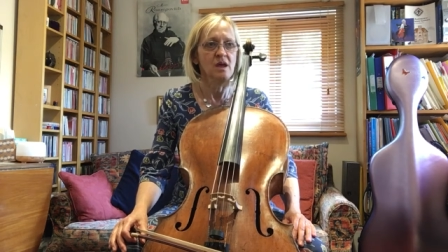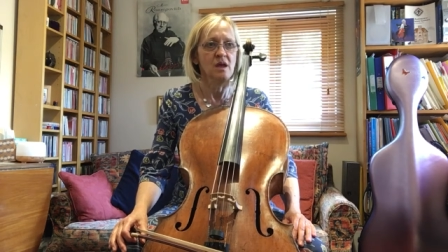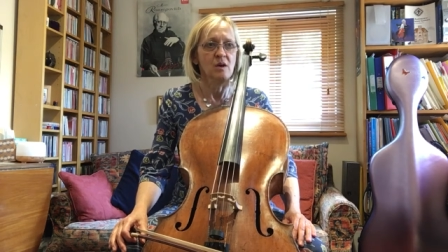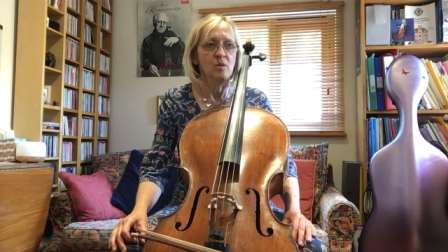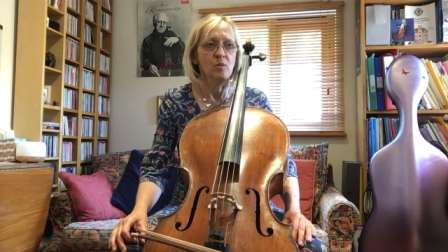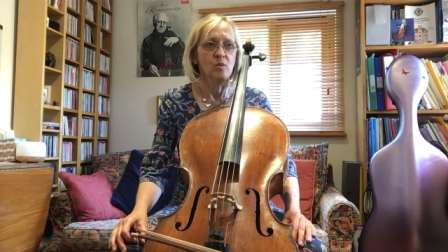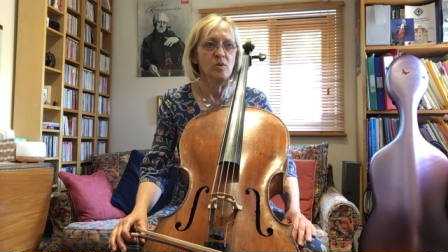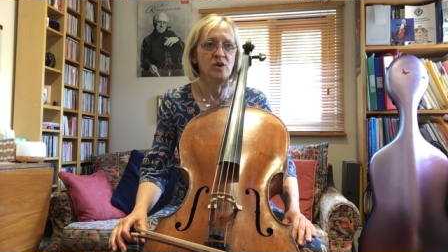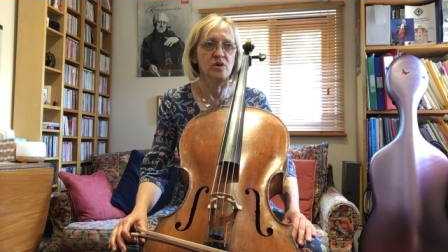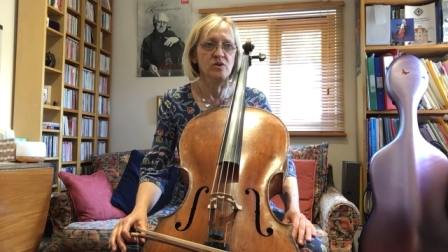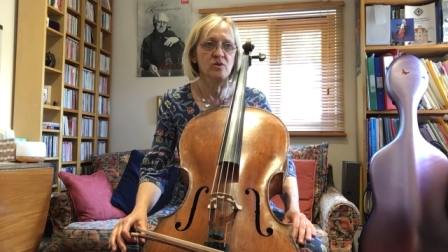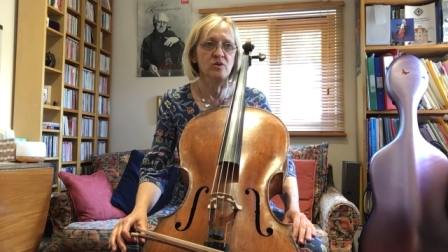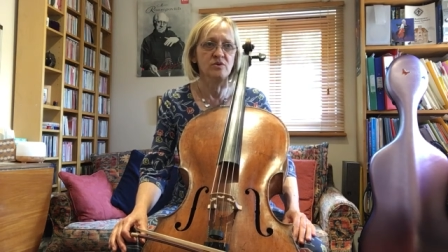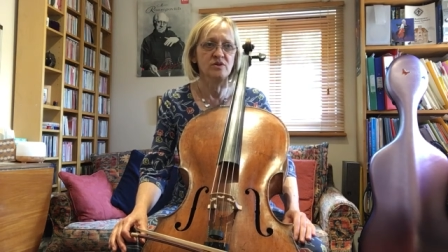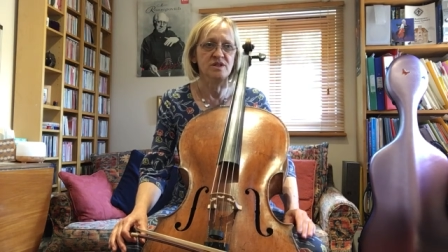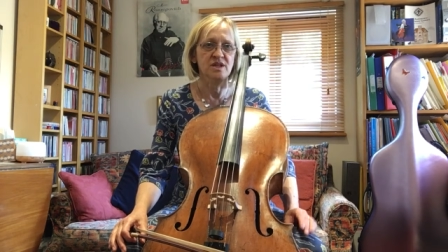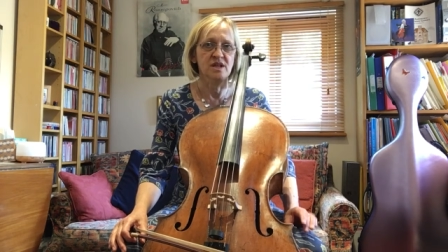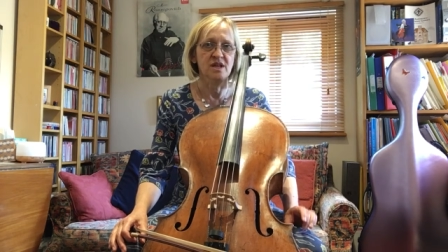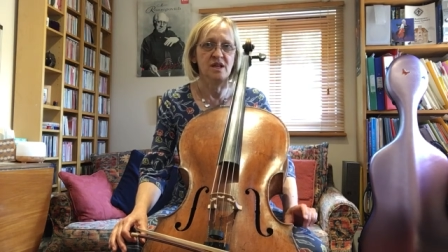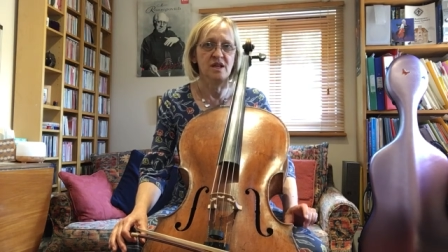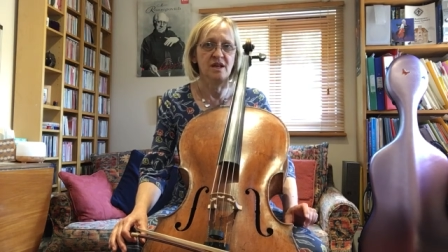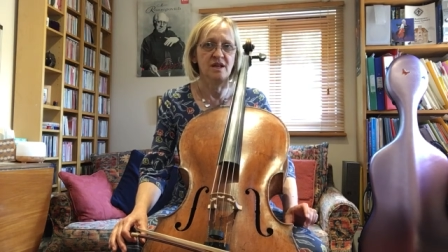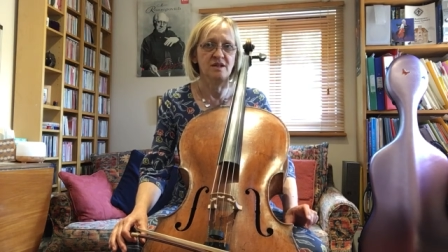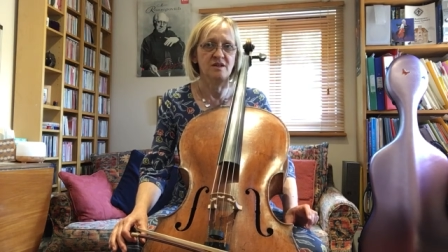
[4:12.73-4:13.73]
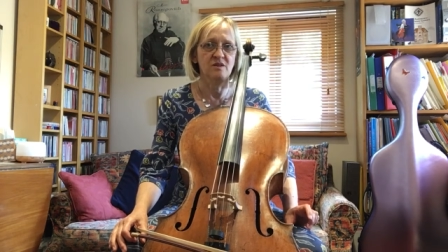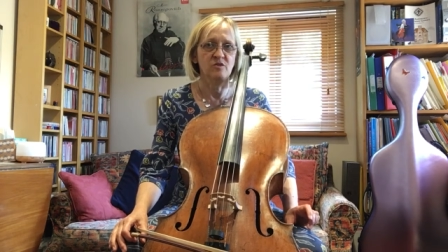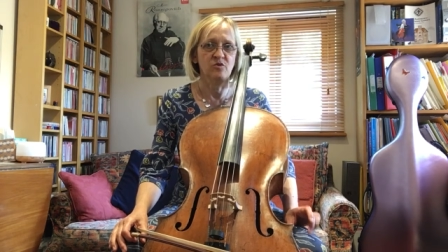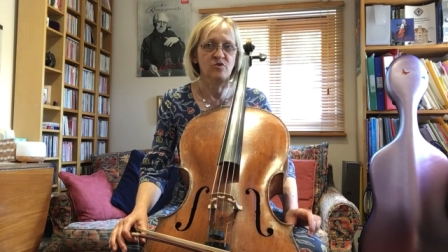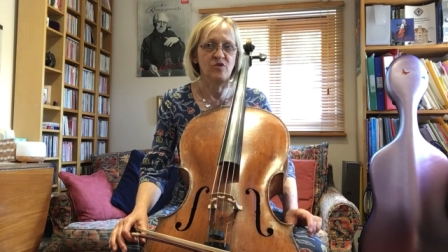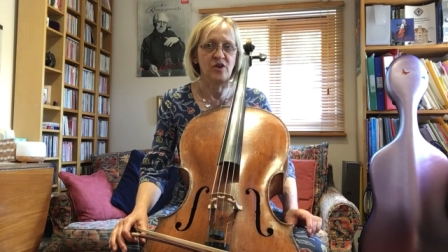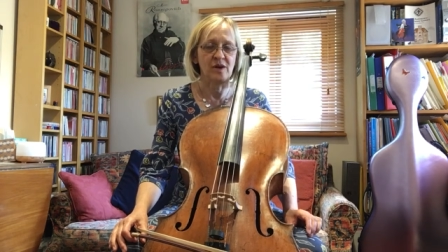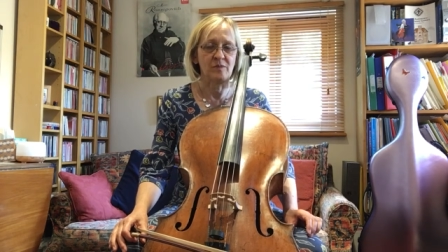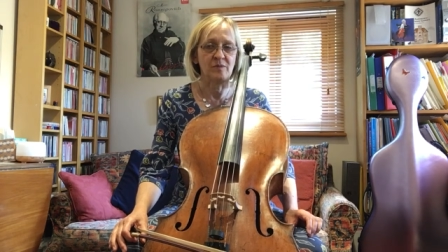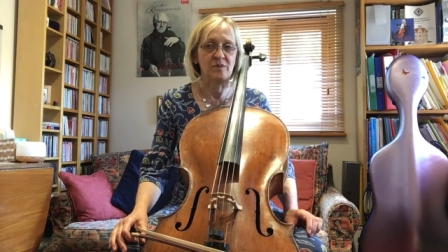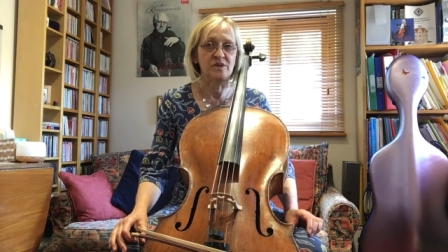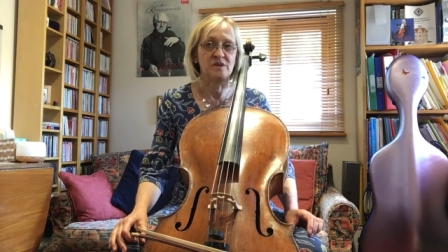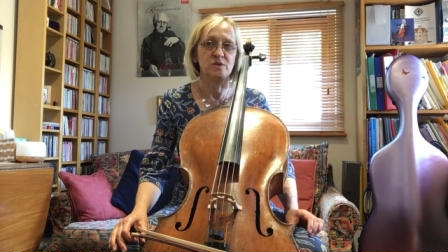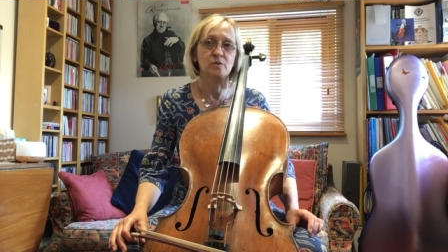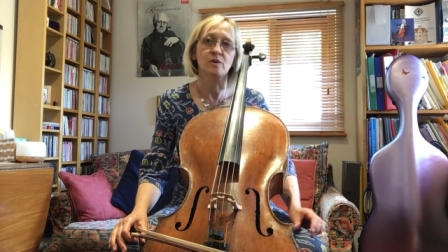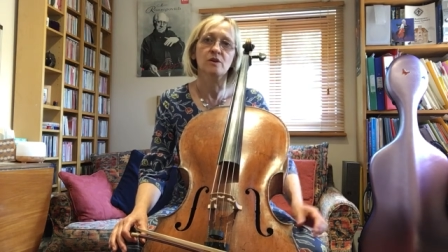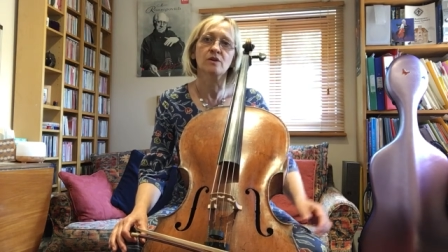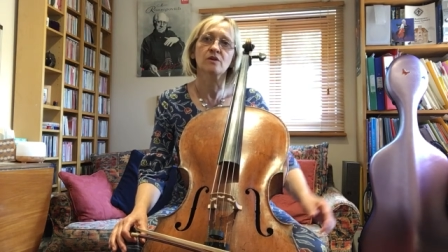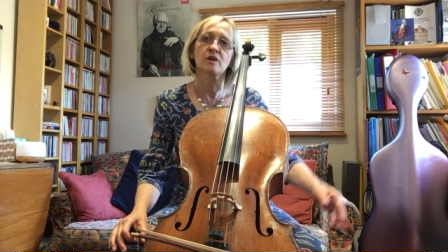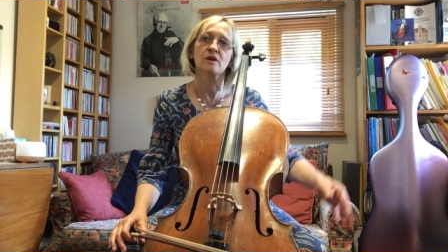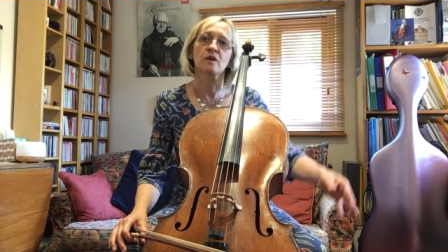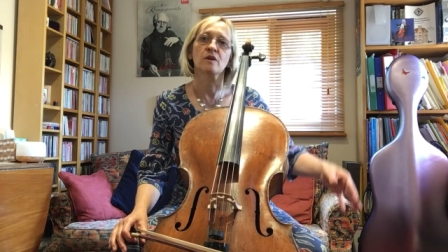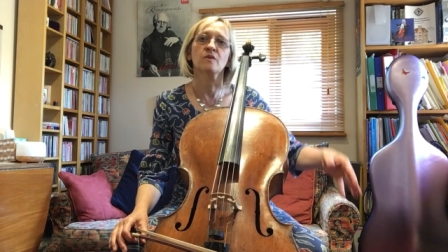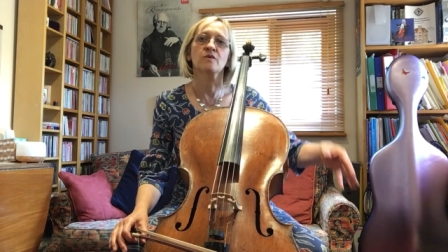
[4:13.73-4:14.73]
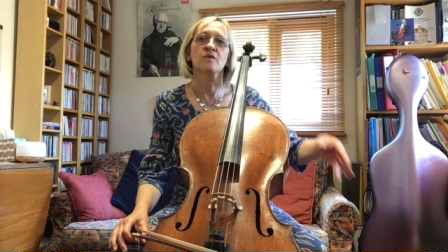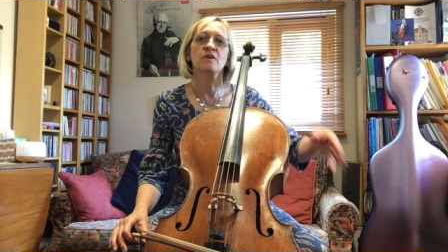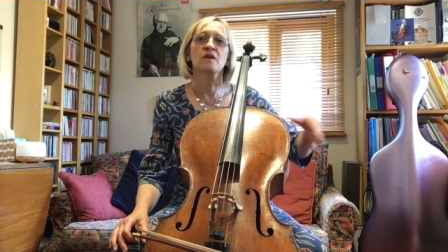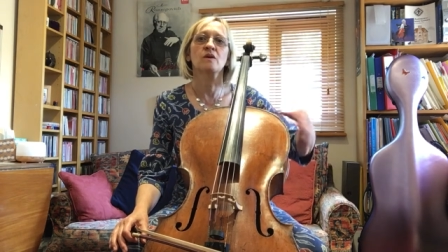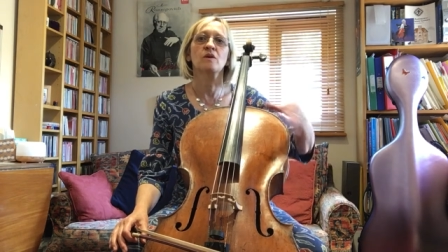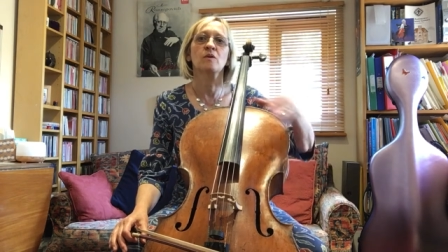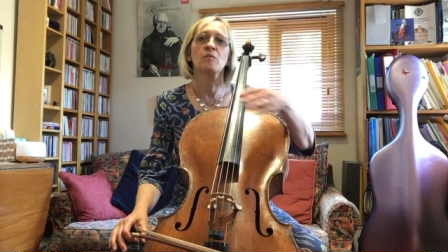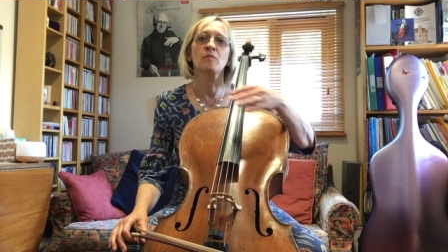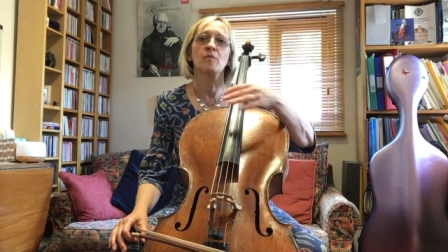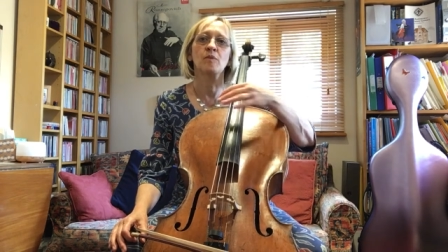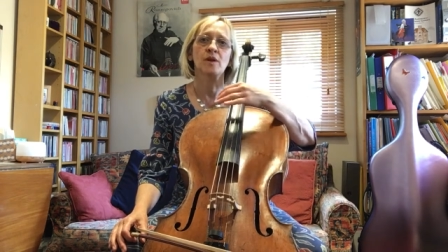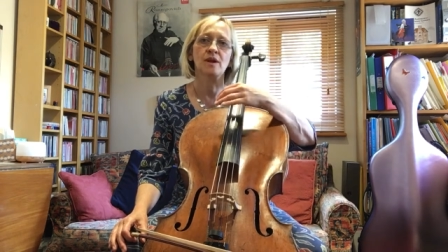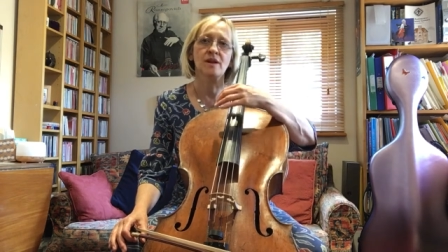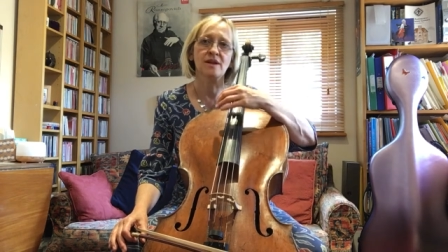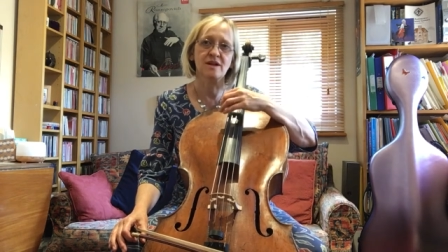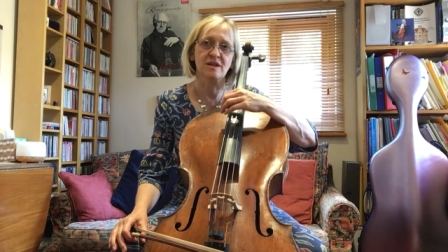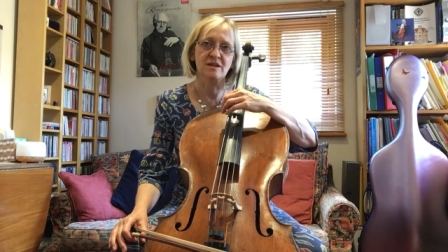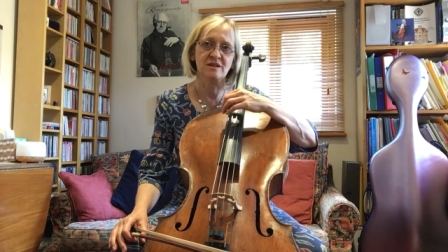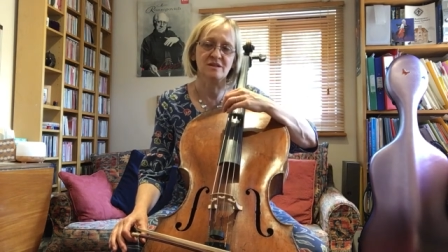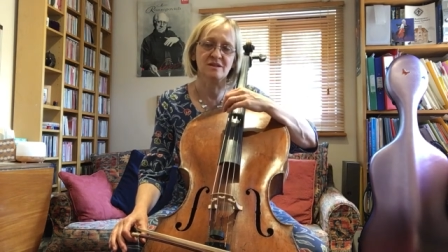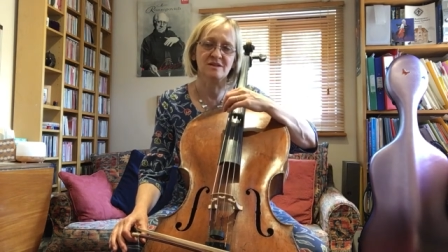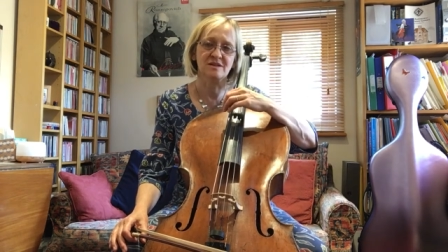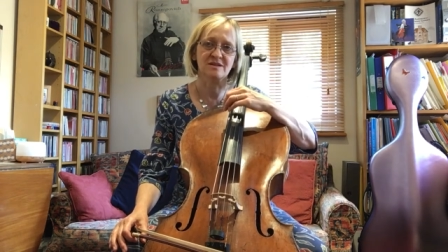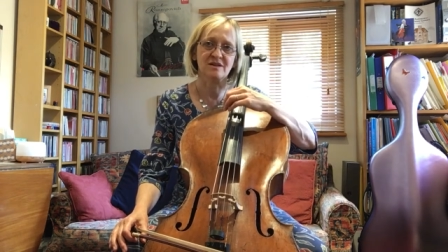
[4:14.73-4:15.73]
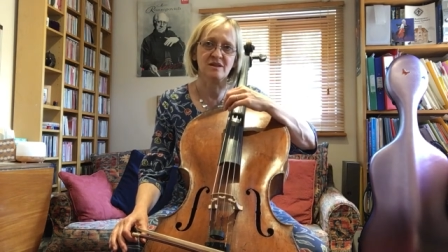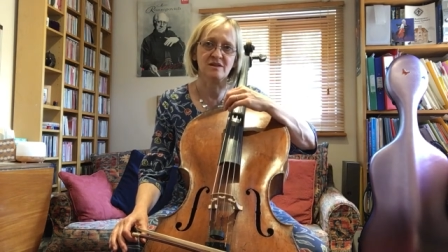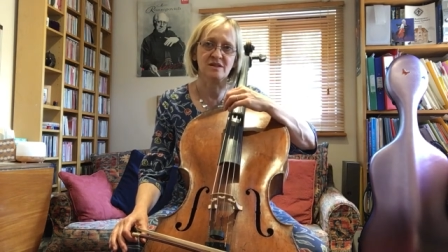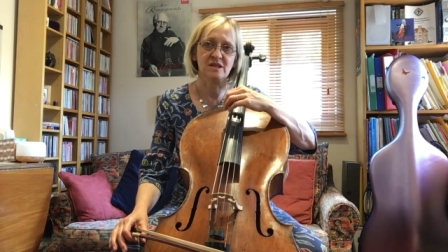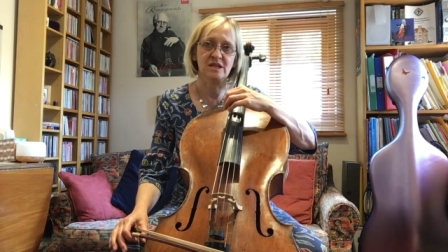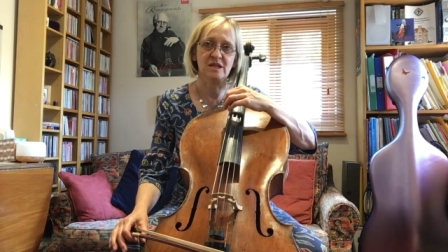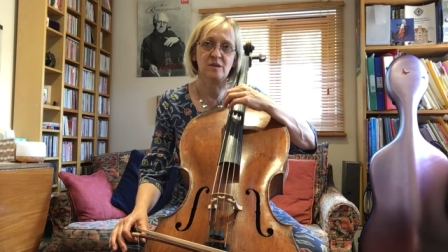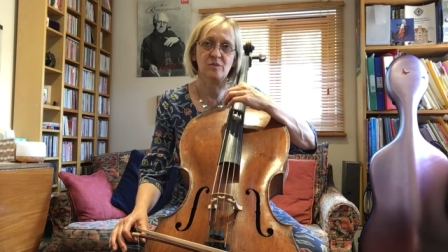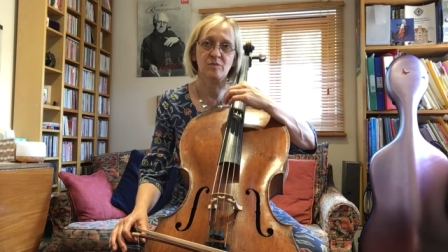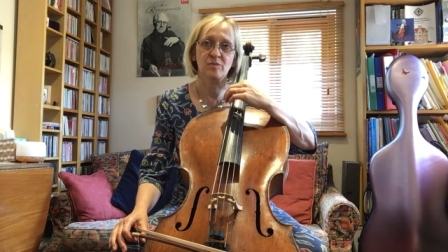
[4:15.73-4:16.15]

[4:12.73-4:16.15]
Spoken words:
we're not taking it in fragments. We're looking at the complete study,